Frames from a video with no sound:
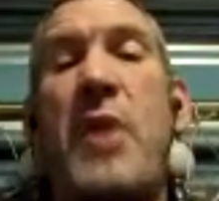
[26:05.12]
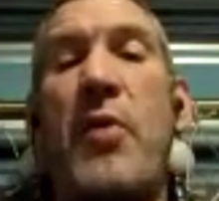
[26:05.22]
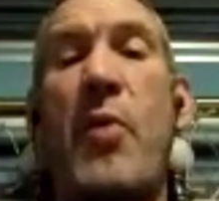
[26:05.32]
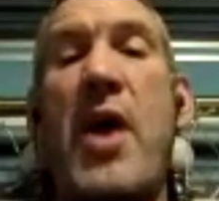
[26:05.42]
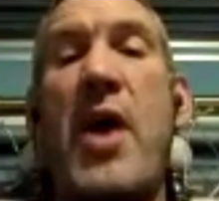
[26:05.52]
or
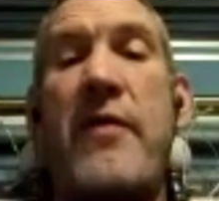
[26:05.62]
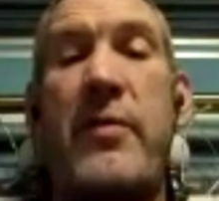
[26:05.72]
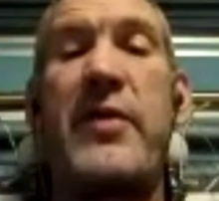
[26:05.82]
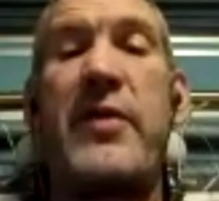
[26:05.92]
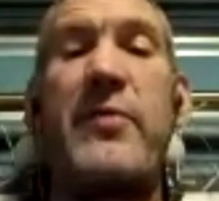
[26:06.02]
whatever with
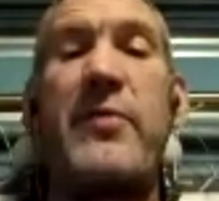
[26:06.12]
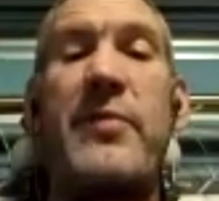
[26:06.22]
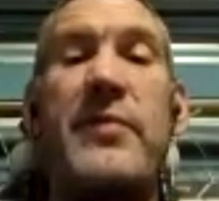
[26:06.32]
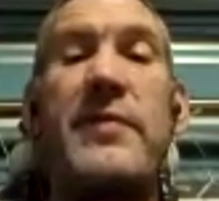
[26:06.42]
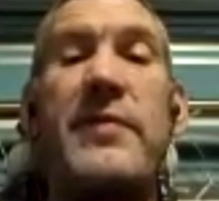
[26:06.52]

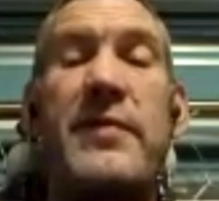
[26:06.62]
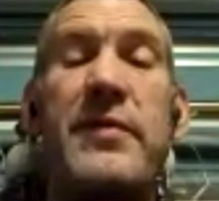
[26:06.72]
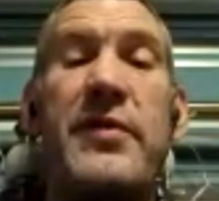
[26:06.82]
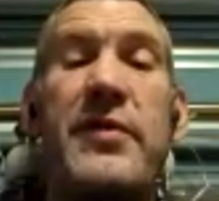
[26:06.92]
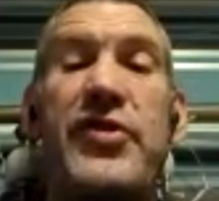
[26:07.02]

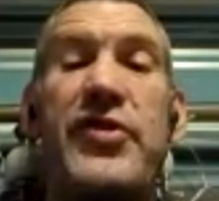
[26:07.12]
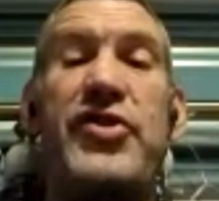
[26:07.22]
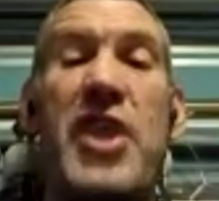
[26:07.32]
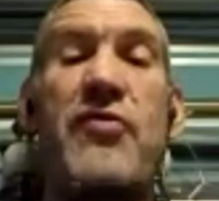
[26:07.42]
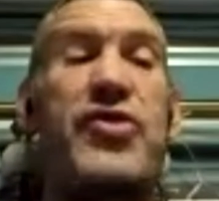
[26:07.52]
the
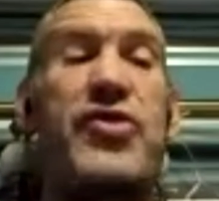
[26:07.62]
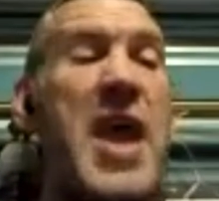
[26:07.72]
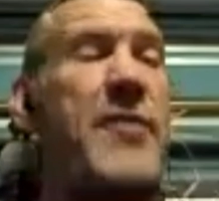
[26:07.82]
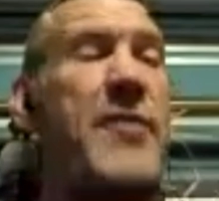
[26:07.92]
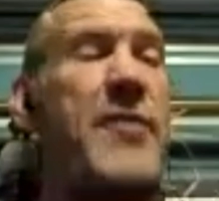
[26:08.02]
general jam that
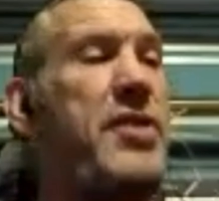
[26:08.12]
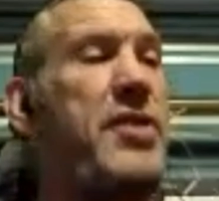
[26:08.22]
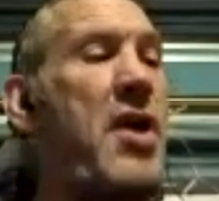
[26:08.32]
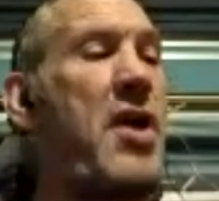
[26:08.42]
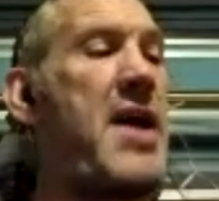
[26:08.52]
used to go
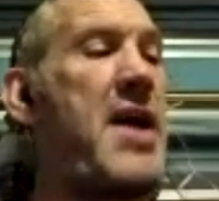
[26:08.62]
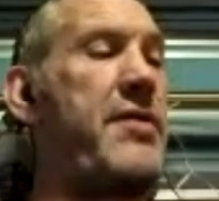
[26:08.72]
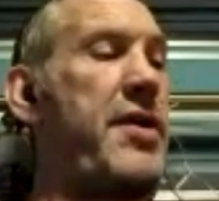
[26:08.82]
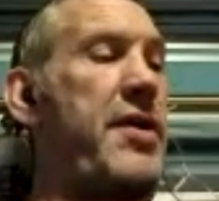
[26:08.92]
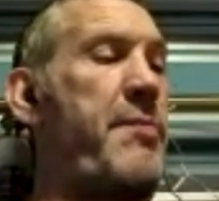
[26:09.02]
down on
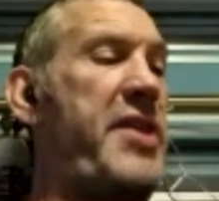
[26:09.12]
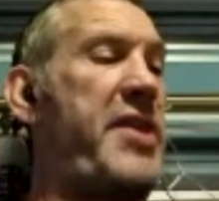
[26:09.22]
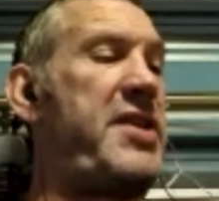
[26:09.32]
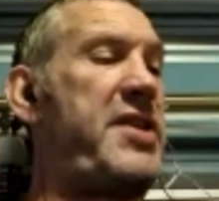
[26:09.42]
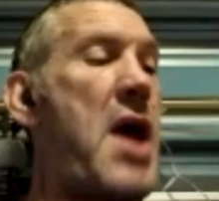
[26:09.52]
a busy
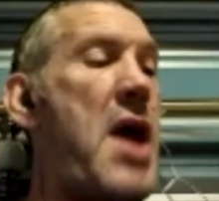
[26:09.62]
day,